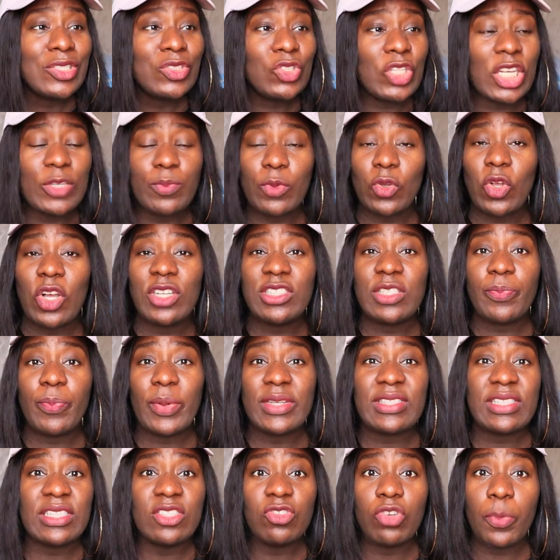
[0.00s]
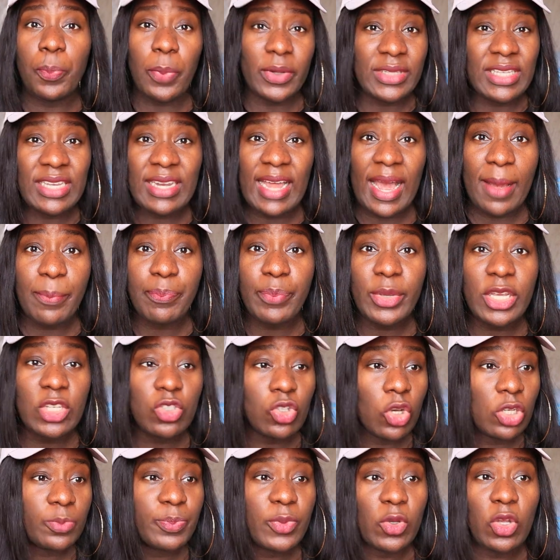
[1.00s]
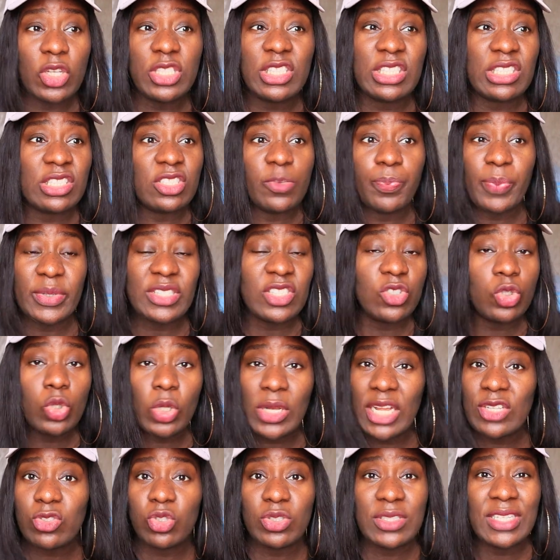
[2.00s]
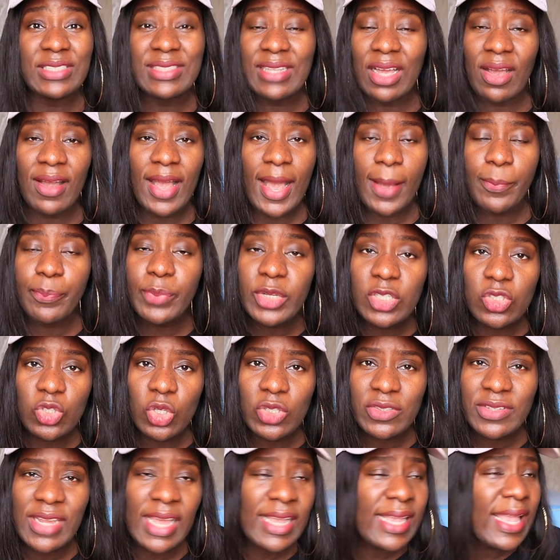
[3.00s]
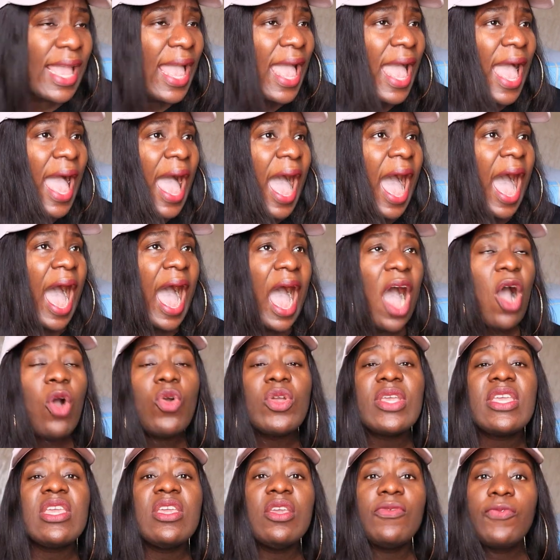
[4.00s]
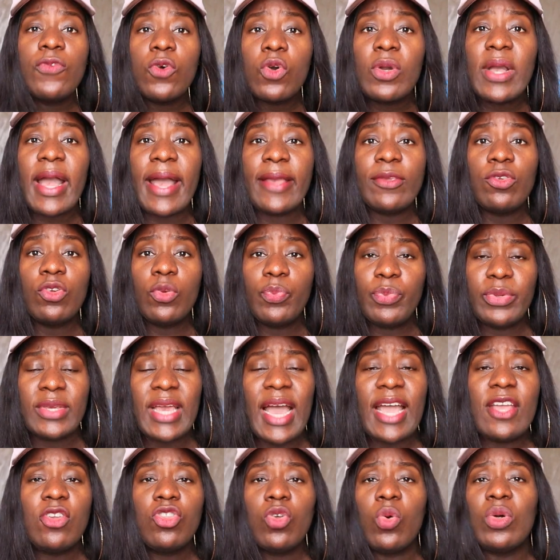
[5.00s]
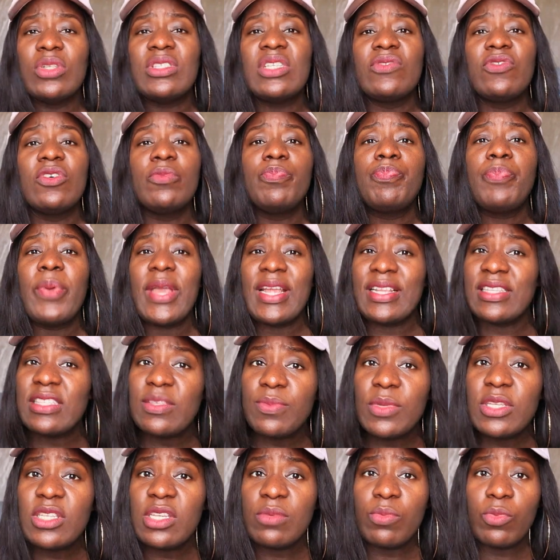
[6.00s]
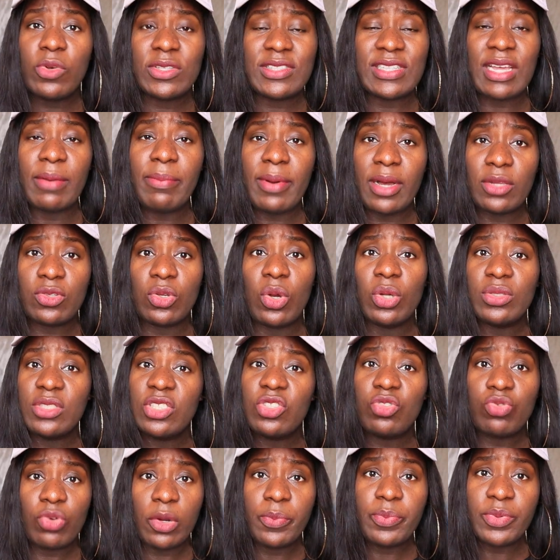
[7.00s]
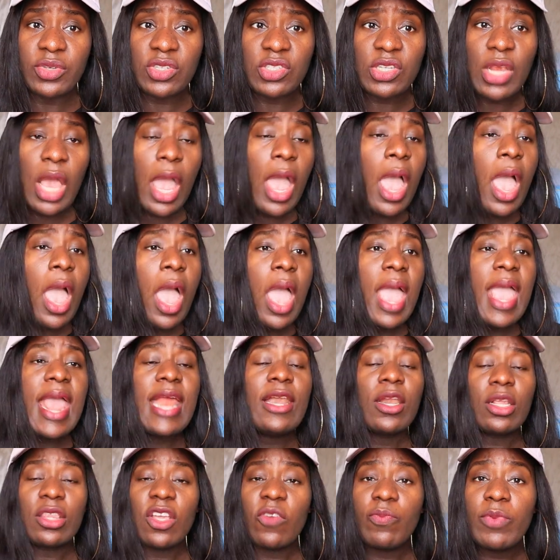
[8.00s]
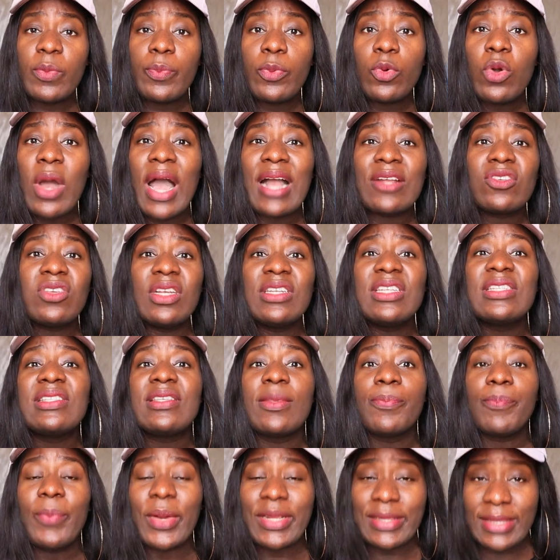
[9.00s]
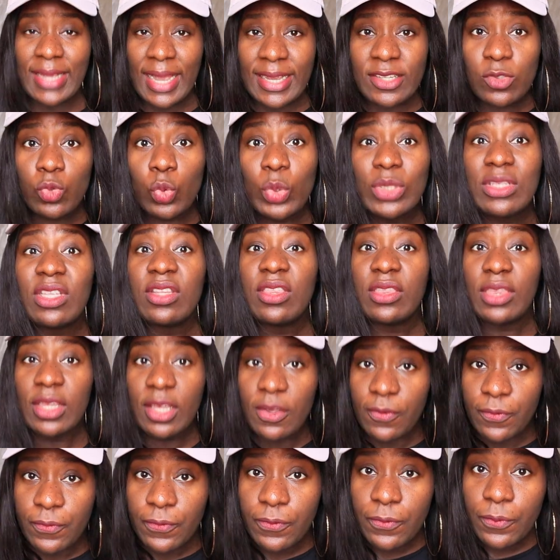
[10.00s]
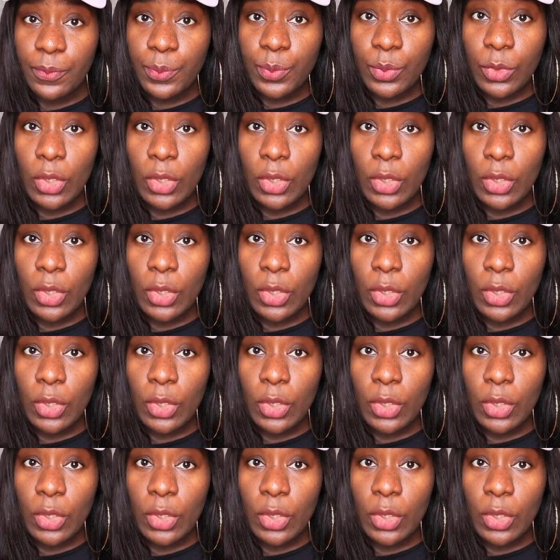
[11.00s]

just because the person reported her page, or because the person told her to take down her pictures. Like, how evil can you be? And you know what even pains me the most about all this rubbish? A lot of people actually sympathize with the thief.